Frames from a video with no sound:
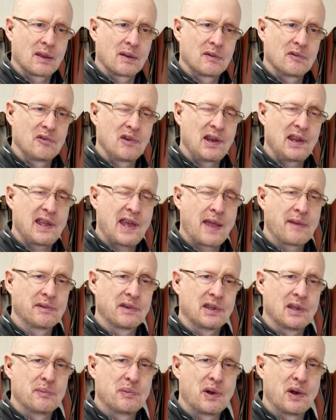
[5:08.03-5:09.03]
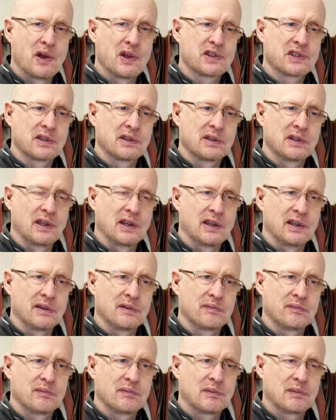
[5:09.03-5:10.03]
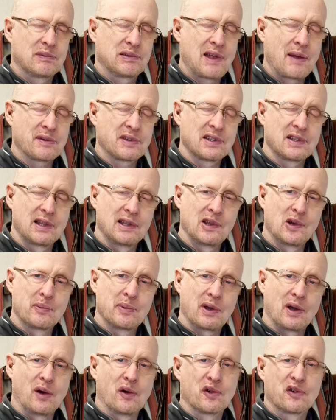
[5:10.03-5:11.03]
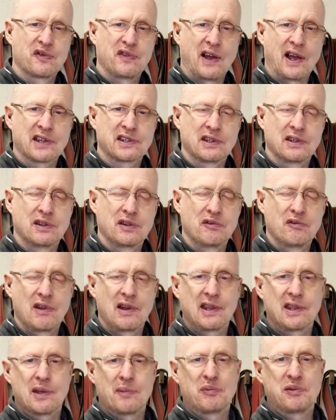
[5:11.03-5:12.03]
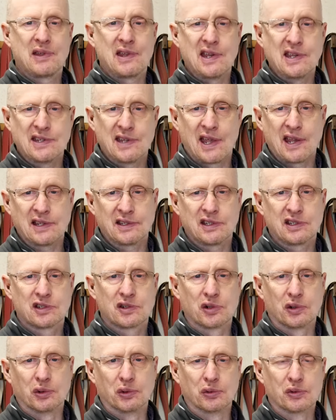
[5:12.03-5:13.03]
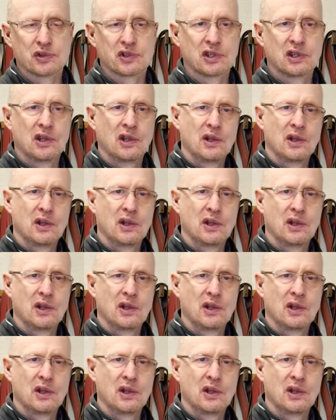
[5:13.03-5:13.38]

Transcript: really aimed at the person that perhaps is a little bit old-fashioned, who really appreciates his tools